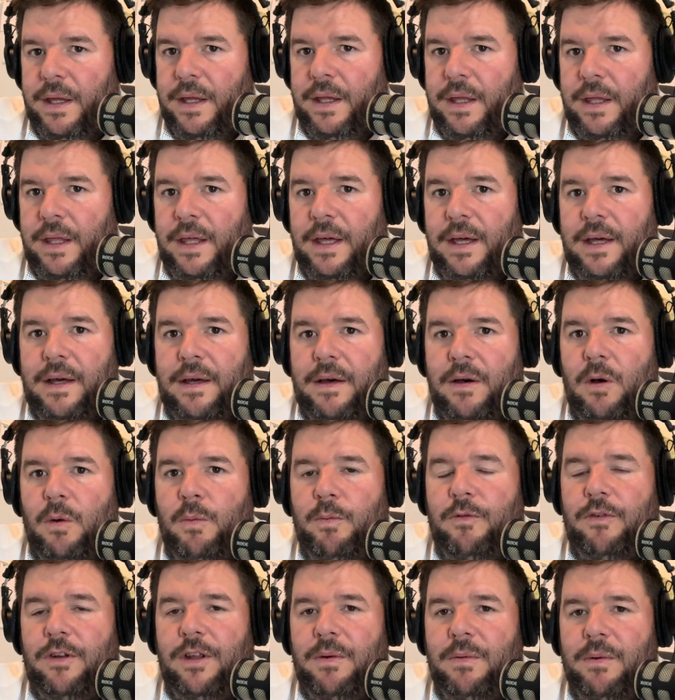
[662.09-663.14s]
yeah,
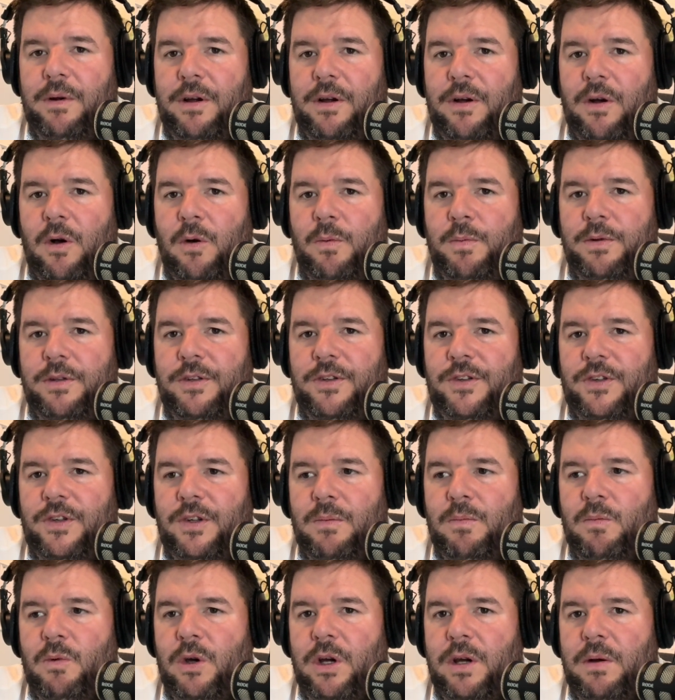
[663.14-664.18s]
hopefully we're open
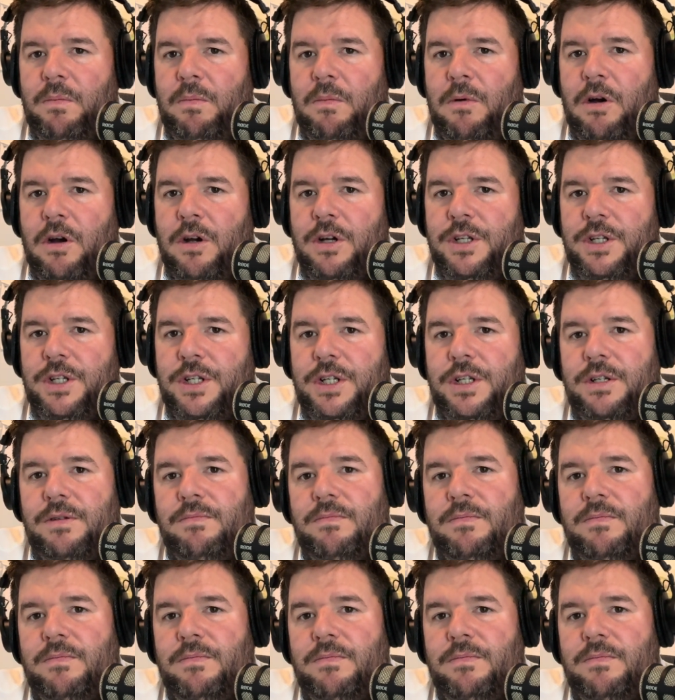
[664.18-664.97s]
somewhere in March,